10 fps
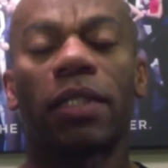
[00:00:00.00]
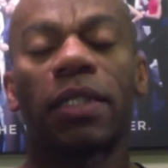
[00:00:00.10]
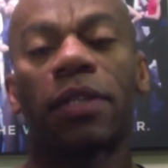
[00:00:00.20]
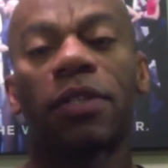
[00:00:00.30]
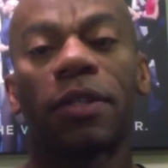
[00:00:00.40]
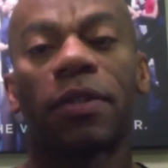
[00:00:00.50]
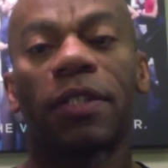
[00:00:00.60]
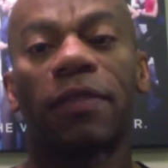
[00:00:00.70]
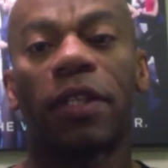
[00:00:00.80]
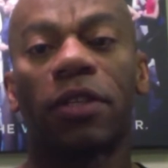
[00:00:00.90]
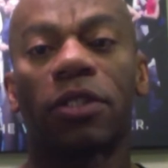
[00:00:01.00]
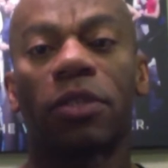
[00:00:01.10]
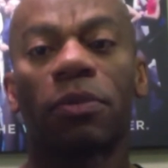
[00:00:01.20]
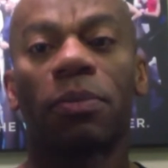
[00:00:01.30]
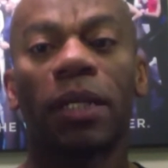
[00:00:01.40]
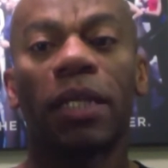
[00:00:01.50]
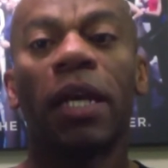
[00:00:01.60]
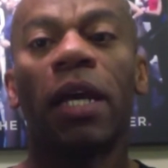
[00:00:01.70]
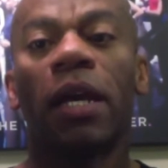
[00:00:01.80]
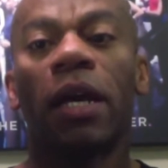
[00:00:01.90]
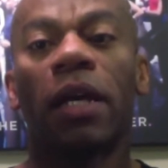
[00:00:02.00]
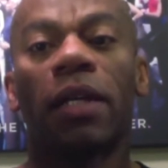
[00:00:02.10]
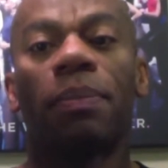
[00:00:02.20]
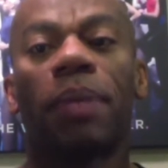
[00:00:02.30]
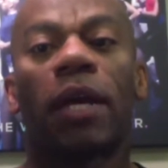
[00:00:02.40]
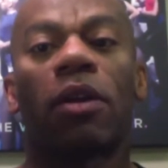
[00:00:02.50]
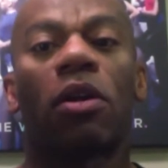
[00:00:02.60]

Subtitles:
series of videos that will be put out